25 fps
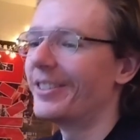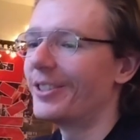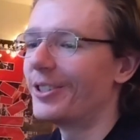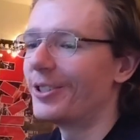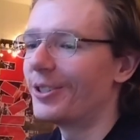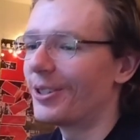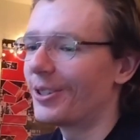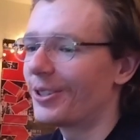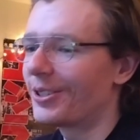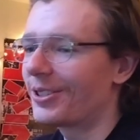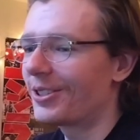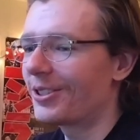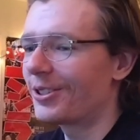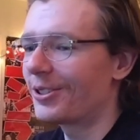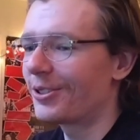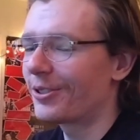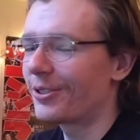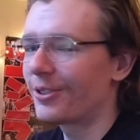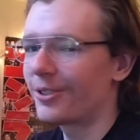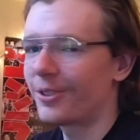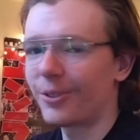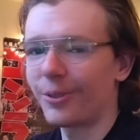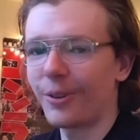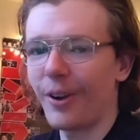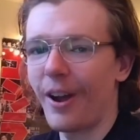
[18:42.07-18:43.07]
just
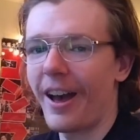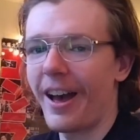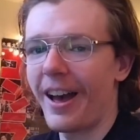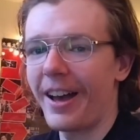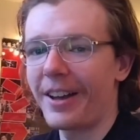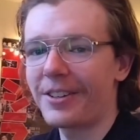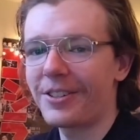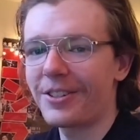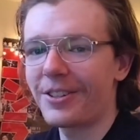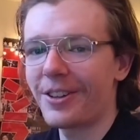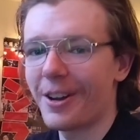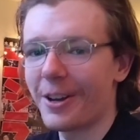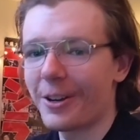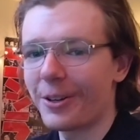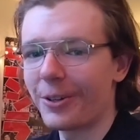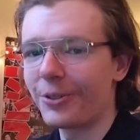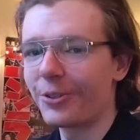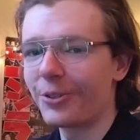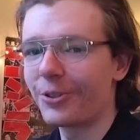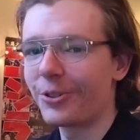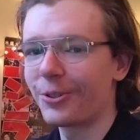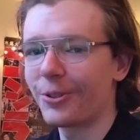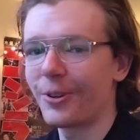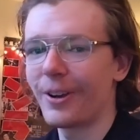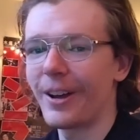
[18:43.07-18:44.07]
trash,
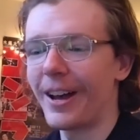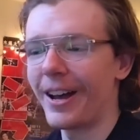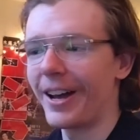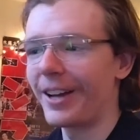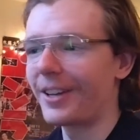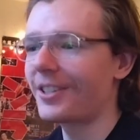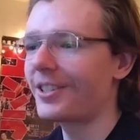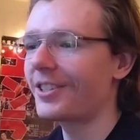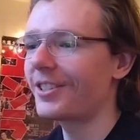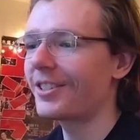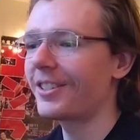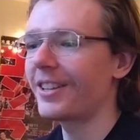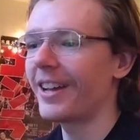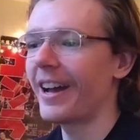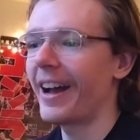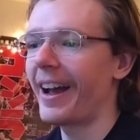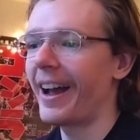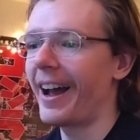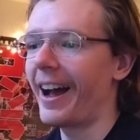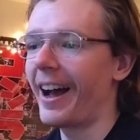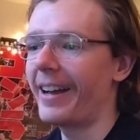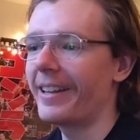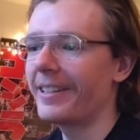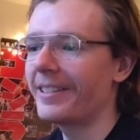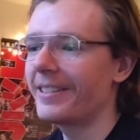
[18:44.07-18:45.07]
utter trash.
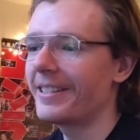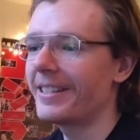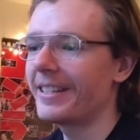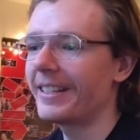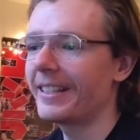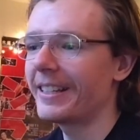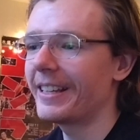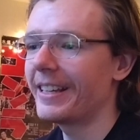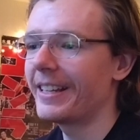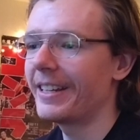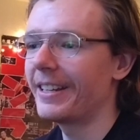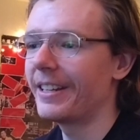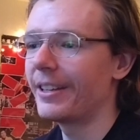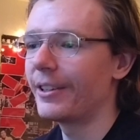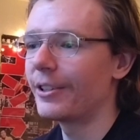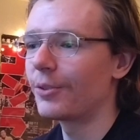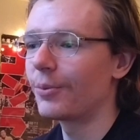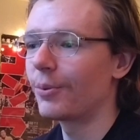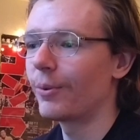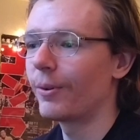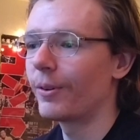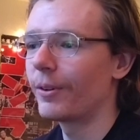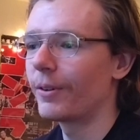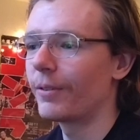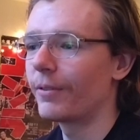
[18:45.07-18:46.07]
I think it
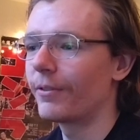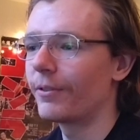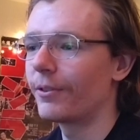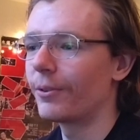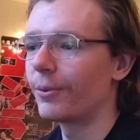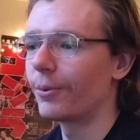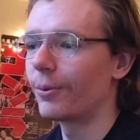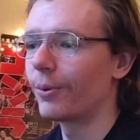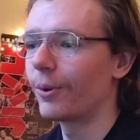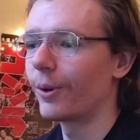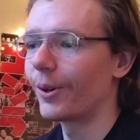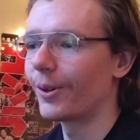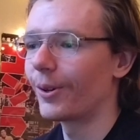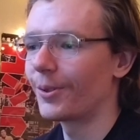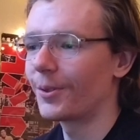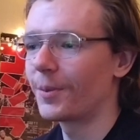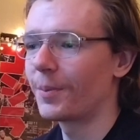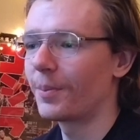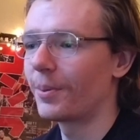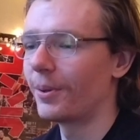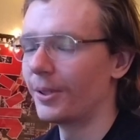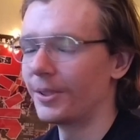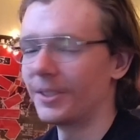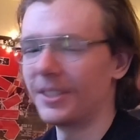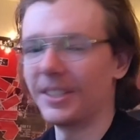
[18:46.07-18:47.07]
is one of the
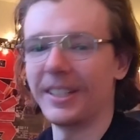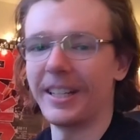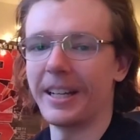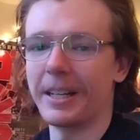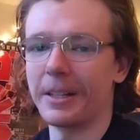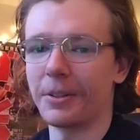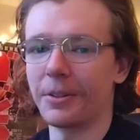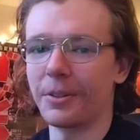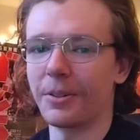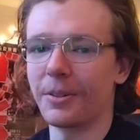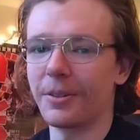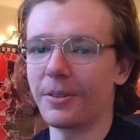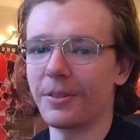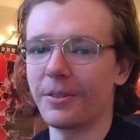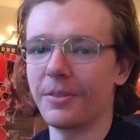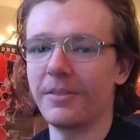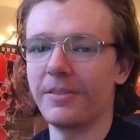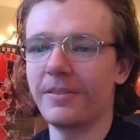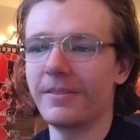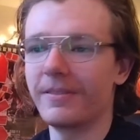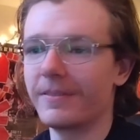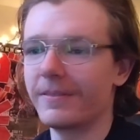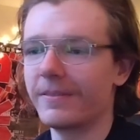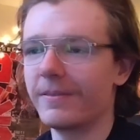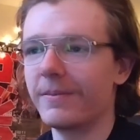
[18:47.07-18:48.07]
worst put together
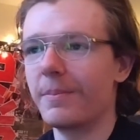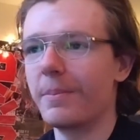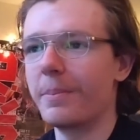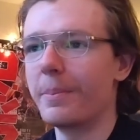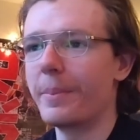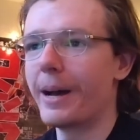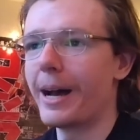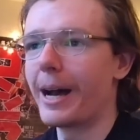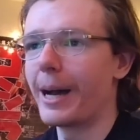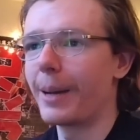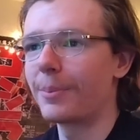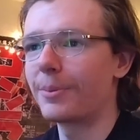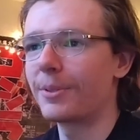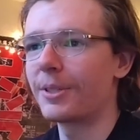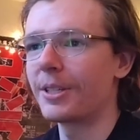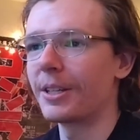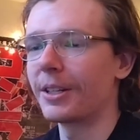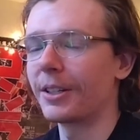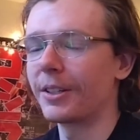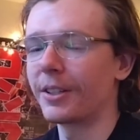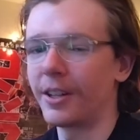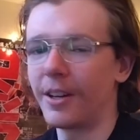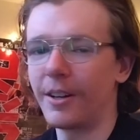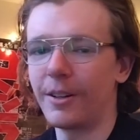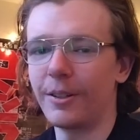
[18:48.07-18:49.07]
maps
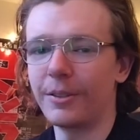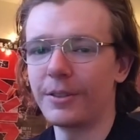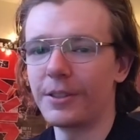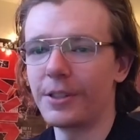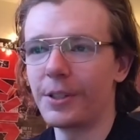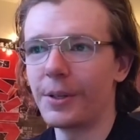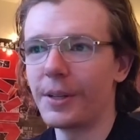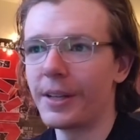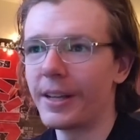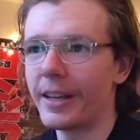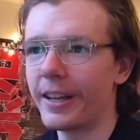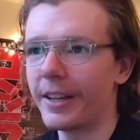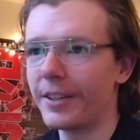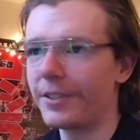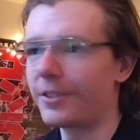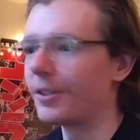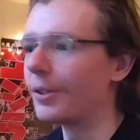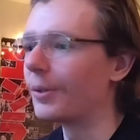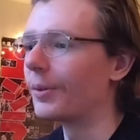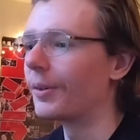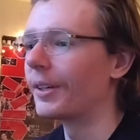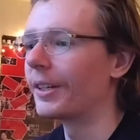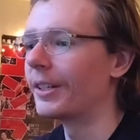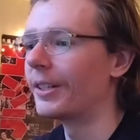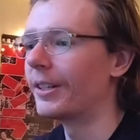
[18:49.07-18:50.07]
in Call of Duty
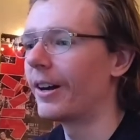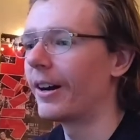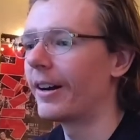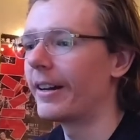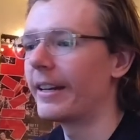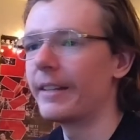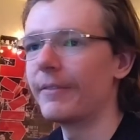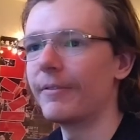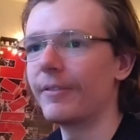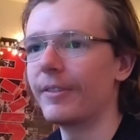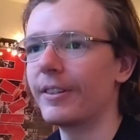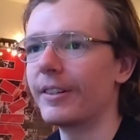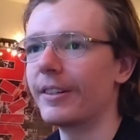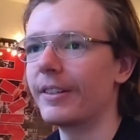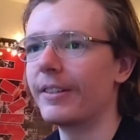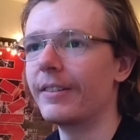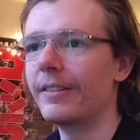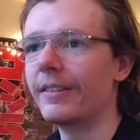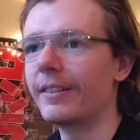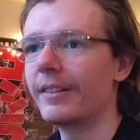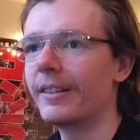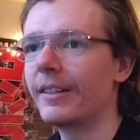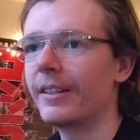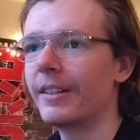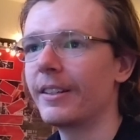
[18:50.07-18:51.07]
history. Not
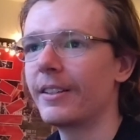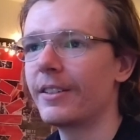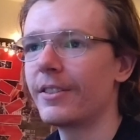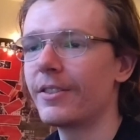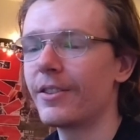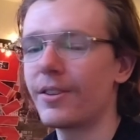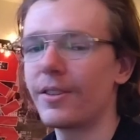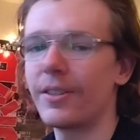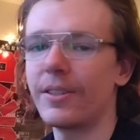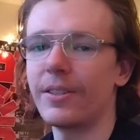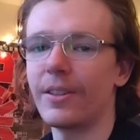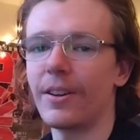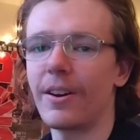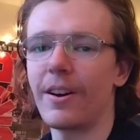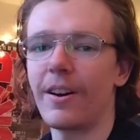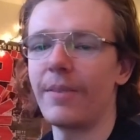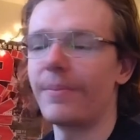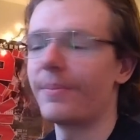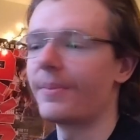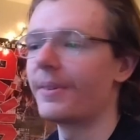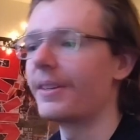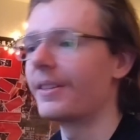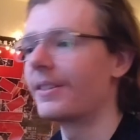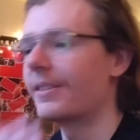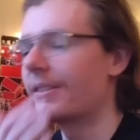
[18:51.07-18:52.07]
even just
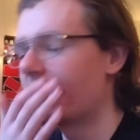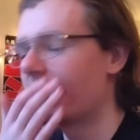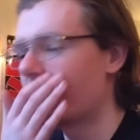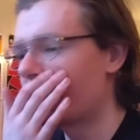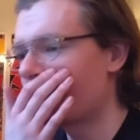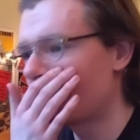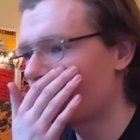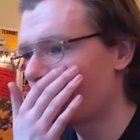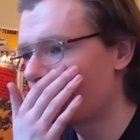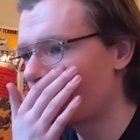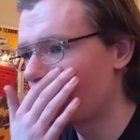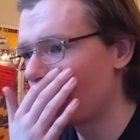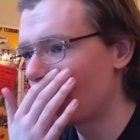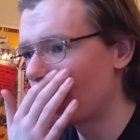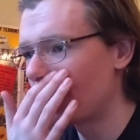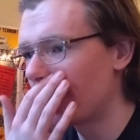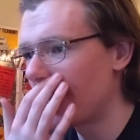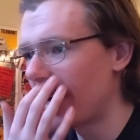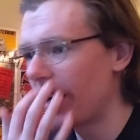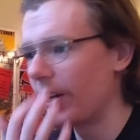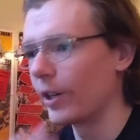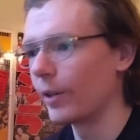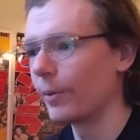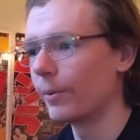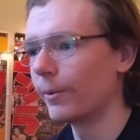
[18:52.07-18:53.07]
zombies. It's just so
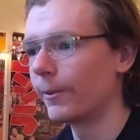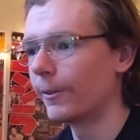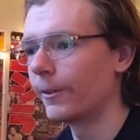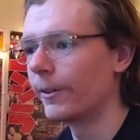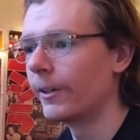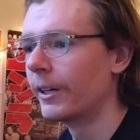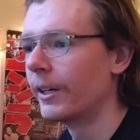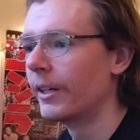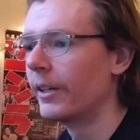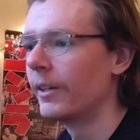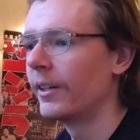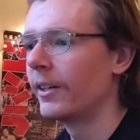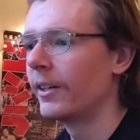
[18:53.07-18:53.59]
terrible.